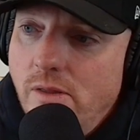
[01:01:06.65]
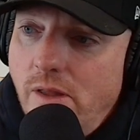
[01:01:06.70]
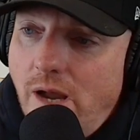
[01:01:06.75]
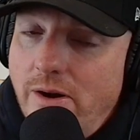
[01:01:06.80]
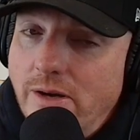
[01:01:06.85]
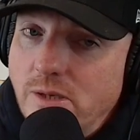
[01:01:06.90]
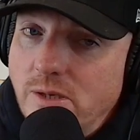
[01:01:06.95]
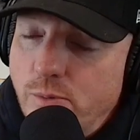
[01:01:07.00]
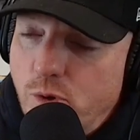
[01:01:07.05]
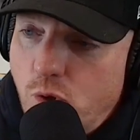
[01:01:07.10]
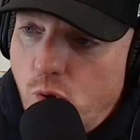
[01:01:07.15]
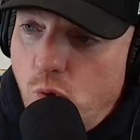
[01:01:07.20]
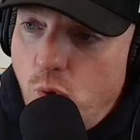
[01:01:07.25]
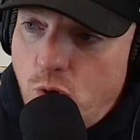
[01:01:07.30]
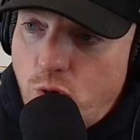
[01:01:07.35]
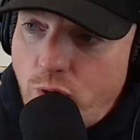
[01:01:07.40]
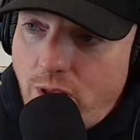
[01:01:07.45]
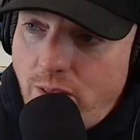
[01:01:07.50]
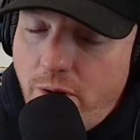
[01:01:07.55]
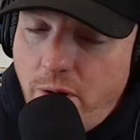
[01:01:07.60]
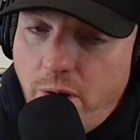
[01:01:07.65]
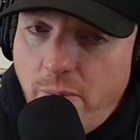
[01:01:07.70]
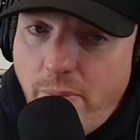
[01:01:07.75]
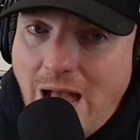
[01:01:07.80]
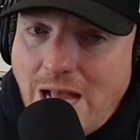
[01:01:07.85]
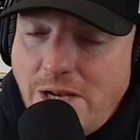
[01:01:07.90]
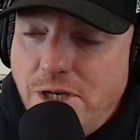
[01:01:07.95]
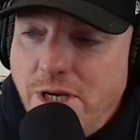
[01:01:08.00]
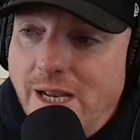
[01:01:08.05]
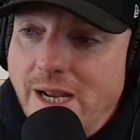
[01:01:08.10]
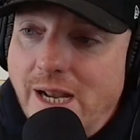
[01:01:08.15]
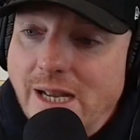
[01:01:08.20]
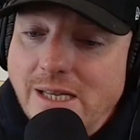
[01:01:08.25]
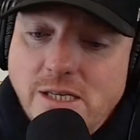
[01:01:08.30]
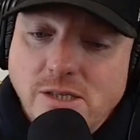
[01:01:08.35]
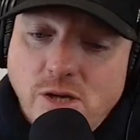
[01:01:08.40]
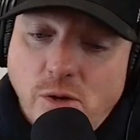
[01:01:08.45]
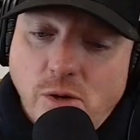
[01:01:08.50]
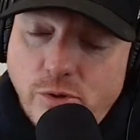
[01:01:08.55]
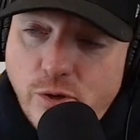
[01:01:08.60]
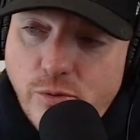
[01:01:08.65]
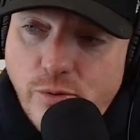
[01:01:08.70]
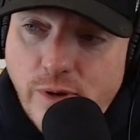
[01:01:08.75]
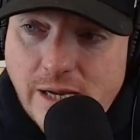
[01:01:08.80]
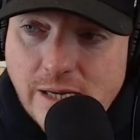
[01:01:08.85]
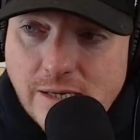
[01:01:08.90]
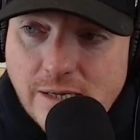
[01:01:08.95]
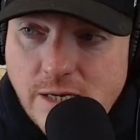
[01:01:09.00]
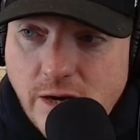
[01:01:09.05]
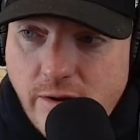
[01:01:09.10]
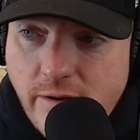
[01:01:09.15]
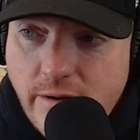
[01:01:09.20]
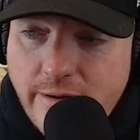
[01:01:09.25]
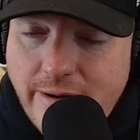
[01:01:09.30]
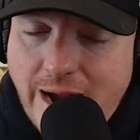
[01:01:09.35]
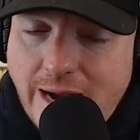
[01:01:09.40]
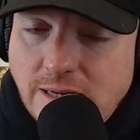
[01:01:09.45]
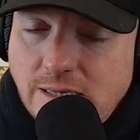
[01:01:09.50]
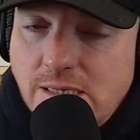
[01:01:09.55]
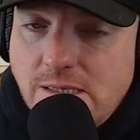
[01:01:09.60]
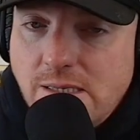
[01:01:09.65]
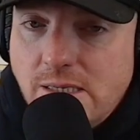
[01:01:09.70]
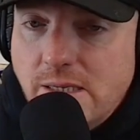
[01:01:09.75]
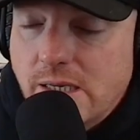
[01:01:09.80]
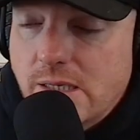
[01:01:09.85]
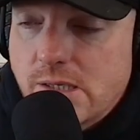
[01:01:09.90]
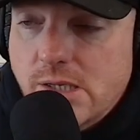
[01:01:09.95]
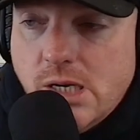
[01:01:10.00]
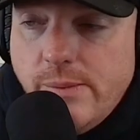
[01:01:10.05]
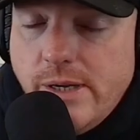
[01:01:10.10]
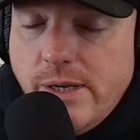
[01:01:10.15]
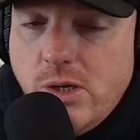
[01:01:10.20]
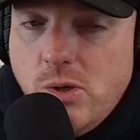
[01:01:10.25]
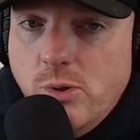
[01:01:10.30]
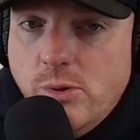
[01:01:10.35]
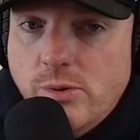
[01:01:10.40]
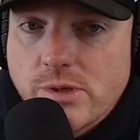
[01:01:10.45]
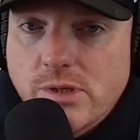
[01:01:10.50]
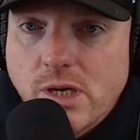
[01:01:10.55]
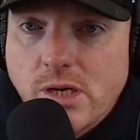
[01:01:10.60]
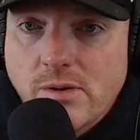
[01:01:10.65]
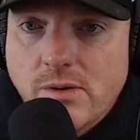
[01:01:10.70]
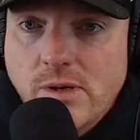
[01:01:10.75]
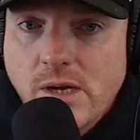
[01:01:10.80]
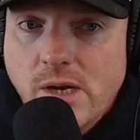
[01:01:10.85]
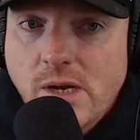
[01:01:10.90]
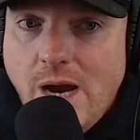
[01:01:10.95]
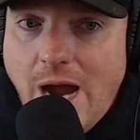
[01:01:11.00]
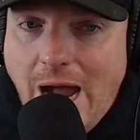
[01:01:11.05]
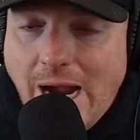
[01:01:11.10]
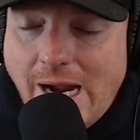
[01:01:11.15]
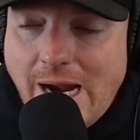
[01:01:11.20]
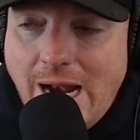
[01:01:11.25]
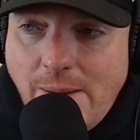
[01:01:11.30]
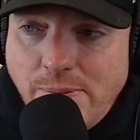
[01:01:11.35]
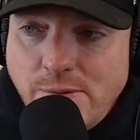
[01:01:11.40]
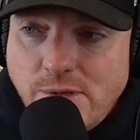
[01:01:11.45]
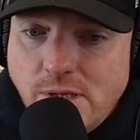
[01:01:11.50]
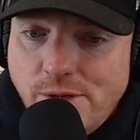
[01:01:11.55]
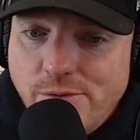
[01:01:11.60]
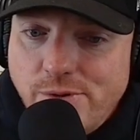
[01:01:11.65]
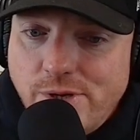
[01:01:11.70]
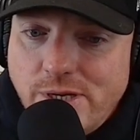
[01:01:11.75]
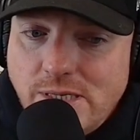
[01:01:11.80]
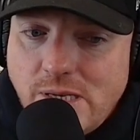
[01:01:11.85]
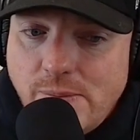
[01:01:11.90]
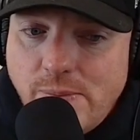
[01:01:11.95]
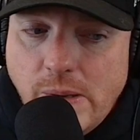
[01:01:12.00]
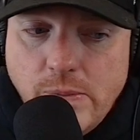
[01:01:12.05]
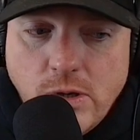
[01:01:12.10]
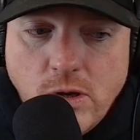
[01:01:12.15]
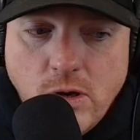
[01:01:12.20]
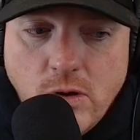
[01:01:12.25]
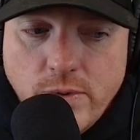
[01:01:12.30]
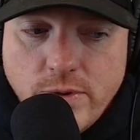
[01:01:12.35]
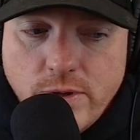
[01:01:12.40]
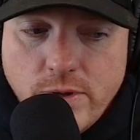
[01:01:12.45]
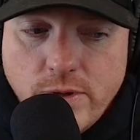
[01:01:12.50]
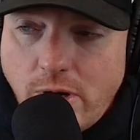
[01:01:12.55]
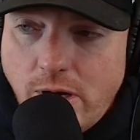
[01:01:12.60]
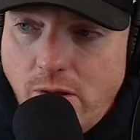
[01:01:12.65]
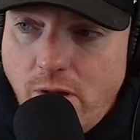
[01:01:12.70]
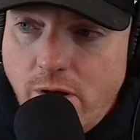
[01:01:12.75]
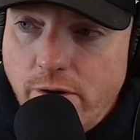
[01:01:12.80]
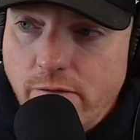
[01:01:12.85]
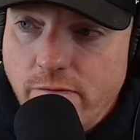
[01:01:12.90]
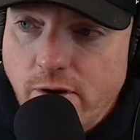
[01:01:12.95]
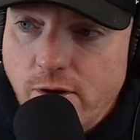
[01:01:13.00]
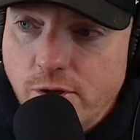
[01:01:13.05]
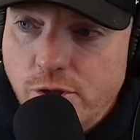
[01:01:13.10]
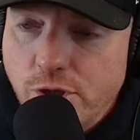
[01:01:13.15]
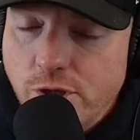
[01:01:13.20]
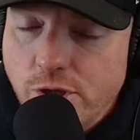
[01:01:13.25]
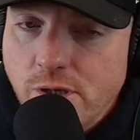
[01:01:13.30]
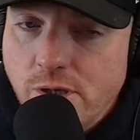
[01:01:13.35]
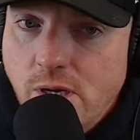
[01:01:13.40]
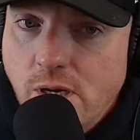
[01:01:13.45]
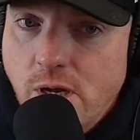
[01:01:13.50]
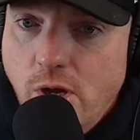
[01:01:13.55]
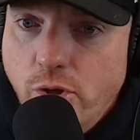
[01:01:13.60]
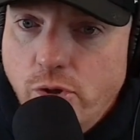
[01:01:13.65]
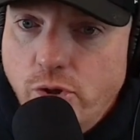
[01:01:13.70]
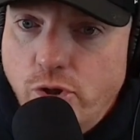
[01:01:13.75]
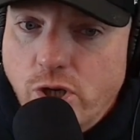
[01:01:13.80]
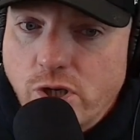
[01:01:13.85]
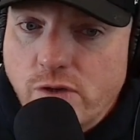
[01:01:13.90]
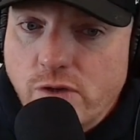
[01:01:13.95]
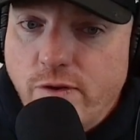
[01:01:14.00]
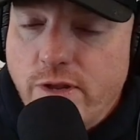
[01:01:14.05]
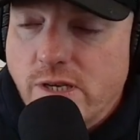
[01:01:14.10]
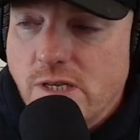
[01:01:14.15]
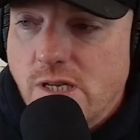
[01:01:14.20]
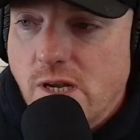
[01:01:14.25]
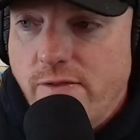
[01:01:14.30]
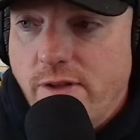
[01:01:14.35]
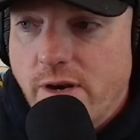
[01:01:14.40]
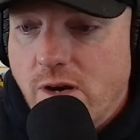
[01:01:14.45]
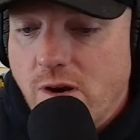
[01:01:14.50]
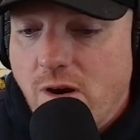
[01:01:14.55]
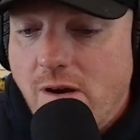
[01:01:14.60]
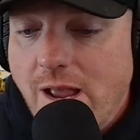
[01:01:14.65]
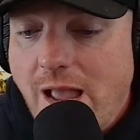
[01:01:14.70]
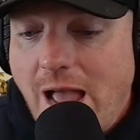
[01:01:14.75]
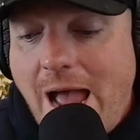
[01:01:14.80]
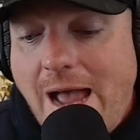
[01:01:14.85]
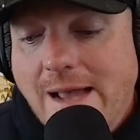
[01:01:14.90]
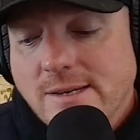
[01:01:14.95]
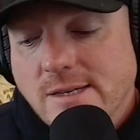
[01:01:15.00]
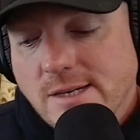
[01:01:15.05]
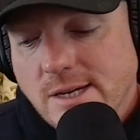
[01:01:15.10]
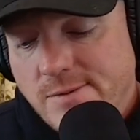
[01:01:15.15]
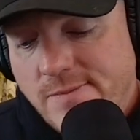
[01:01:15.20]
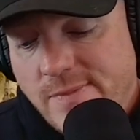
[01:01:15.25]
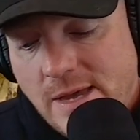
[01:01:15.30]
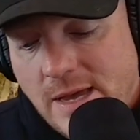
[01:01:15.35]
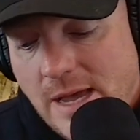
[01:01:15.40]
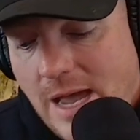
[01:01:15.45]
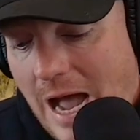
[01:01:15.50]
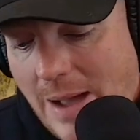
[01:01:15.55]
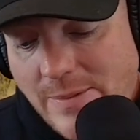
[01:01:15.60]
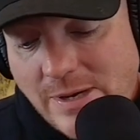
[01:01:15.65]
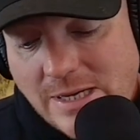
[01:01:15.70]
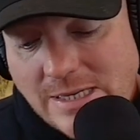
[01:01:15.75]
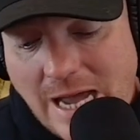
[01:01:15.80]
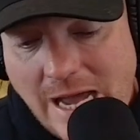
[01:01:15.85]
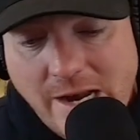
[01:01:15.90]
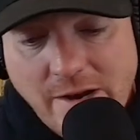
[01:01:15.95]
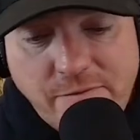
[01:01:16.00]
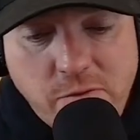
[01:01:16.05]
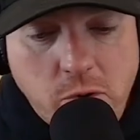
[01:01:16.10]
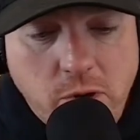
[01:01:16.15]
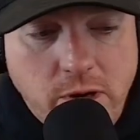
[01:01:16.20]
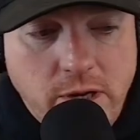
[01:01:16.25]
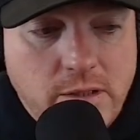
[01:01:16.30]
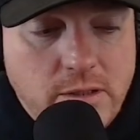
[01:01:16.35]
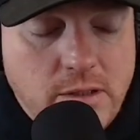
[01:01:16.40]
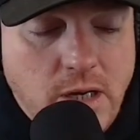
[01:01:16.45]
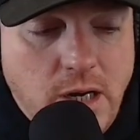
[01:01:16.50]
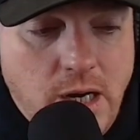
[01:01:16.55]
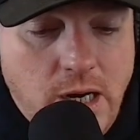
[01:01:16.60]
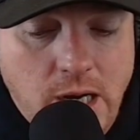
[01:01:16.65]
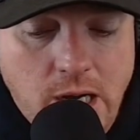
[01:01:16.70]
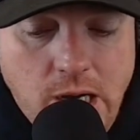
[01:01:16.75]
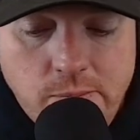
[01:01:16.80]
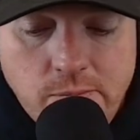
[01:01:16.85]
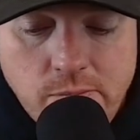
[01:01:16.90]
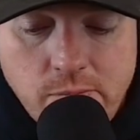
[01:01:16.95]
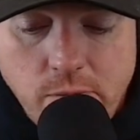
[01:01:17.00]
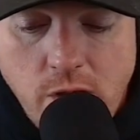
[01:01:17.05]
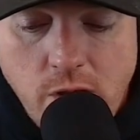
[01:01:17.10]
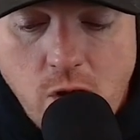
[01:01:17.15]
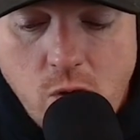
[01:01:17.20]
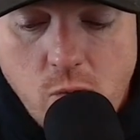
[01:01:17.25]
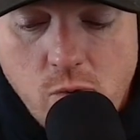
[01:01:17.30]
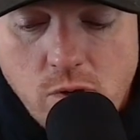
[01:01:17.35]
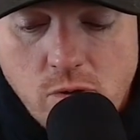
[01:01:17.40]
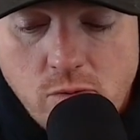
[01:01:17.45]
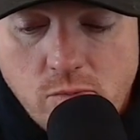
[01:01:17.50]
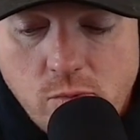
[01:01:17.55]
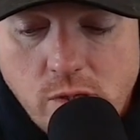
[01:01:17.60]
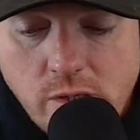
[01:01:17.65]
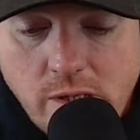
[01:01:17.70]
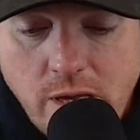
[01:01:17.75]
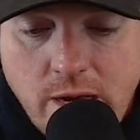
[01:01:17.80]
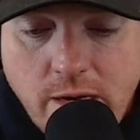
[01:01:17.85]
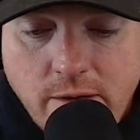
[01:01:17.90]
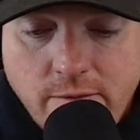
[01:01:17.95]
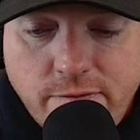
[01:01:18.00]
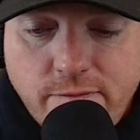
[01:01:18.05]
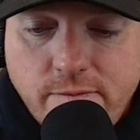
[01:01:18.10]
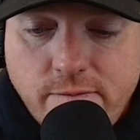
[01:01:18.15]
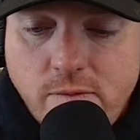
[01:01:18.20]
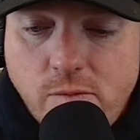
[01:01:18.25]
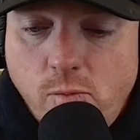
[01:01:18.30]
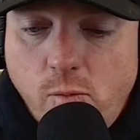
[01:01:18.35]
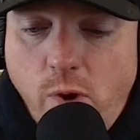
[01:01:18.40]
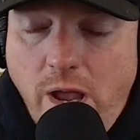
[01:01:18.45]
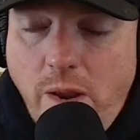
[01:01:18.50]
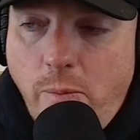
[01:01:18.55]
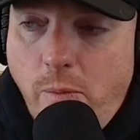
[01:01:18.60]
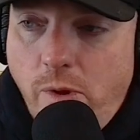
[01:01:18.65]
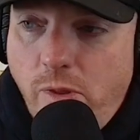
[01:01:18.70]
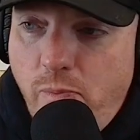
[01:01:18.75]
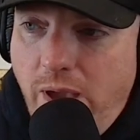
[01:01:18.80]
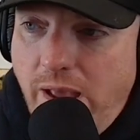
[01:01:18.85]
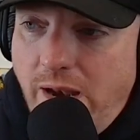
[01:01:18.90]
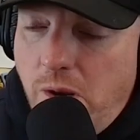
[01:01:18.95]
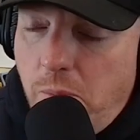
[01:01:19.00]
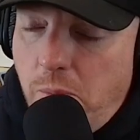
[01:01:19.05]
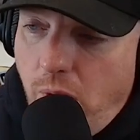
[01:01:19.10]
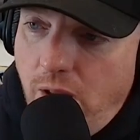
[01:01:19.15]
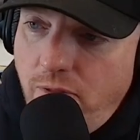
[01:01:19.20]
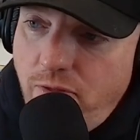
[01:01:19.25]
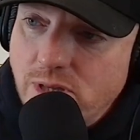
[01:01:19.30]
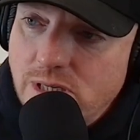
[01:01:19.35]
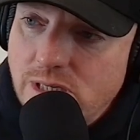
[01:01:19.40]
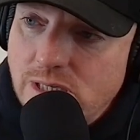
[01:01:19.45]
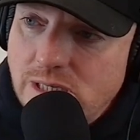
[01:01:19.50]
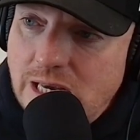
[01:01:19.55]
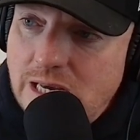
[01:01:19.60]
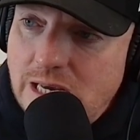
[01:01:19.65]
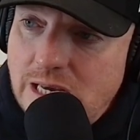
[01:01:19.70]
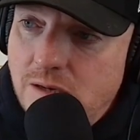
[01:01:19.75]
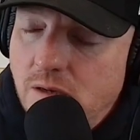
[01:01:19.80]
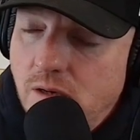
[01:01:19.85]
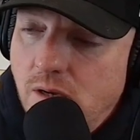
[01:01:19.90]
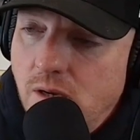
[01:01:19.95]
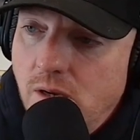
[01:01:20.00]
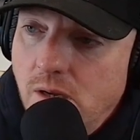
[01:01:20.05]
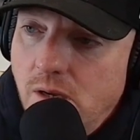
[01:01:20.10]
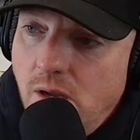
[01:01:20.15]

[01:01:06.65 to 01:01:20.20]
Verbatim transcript: There is some Trailhunter badging. Mm-hmm. It gets its own unique interior accents. I think it's going to be cool. So I could absolutely see people going with the Trailhunter version just for the stuff that it already has. So I'm excited for it. Yeah. Um, you know, we'll we'll kind of wait with bated breath and see.